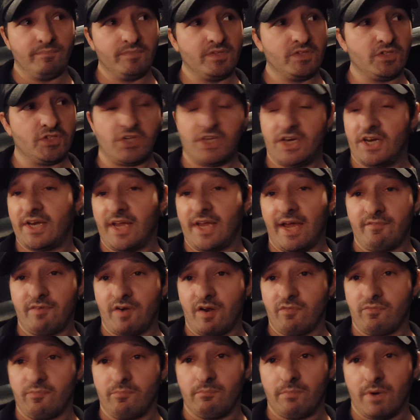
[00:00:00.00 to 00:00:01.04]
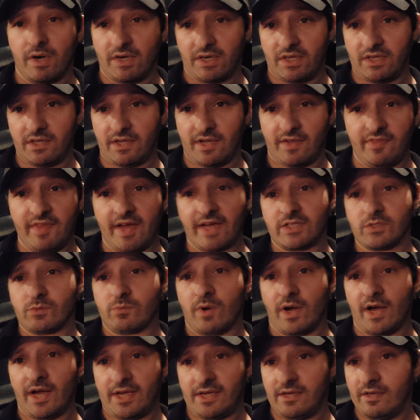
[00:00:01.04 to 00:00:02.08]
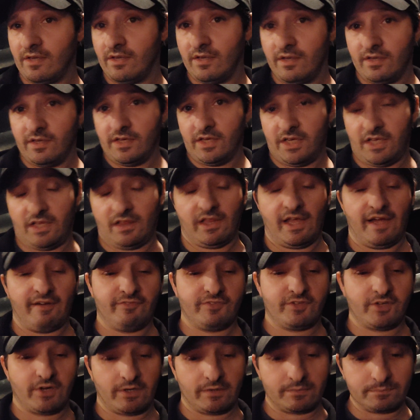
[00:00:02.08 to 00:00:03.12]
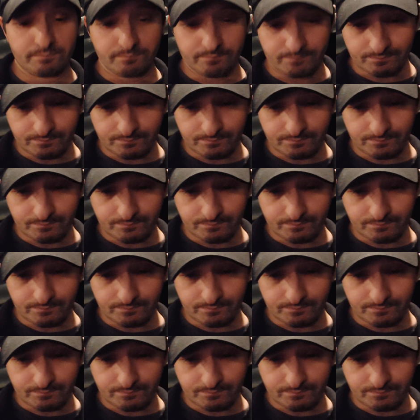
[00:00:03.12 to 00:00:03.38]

she didn't have enough money, and that's why he left her.